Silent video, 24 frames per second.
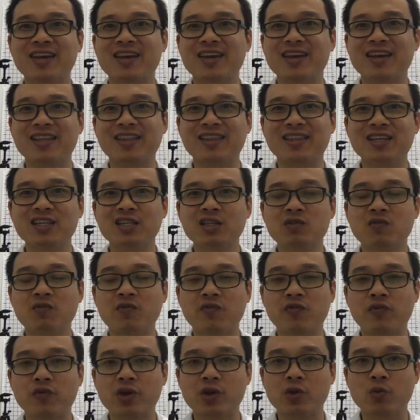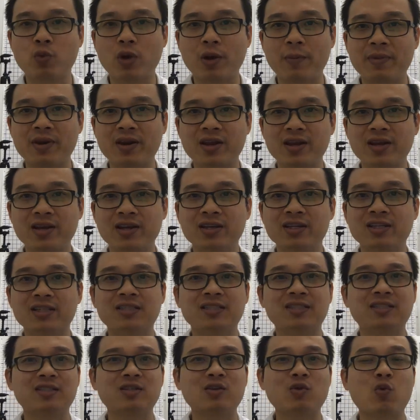And this free webinar is